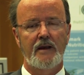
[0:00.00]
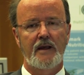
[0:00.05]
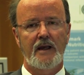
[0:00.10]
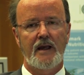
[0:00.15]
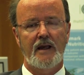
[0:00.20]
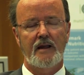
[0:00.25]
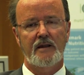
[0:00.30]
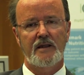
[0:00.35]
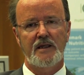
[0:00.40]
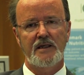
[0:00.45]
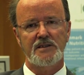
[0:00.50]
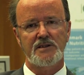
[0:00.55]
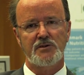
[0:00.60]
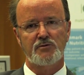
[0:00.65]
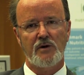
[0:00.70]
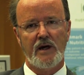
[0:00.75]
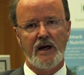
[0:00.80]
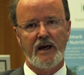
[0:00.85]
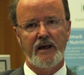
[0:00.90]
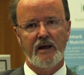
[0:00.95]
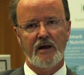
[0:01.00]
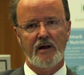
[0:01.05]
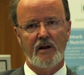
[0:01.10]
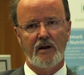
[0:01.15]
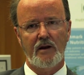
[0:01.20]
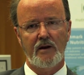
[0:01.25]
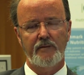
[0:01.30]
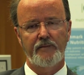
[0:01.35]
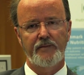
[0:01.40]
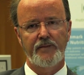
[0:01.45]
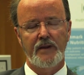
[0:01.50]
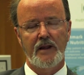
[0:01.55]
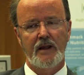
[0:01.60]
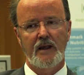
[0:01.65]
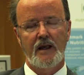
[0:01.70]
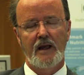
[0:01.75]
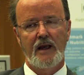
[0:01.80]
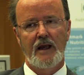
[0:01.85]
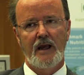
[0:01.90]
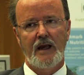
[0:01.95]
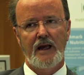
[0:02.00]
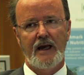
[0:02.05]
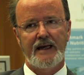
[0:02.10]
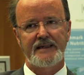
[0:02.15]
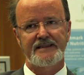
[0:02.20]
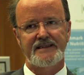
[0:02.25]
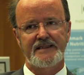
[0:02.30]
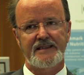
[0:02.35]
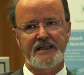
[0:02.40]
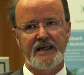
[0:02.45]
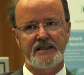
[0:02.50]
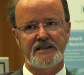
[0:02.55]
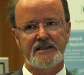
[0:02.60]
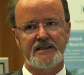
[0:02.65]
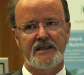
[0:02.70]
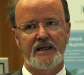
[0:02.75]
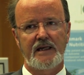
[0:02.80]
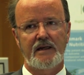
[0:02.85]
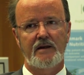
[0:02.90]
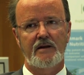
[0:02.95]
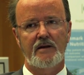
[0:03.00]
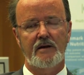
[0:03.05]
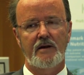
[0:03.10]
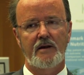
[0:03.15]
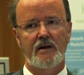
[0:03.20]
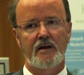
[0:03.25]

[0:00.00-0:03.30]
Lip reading: and this trial has tested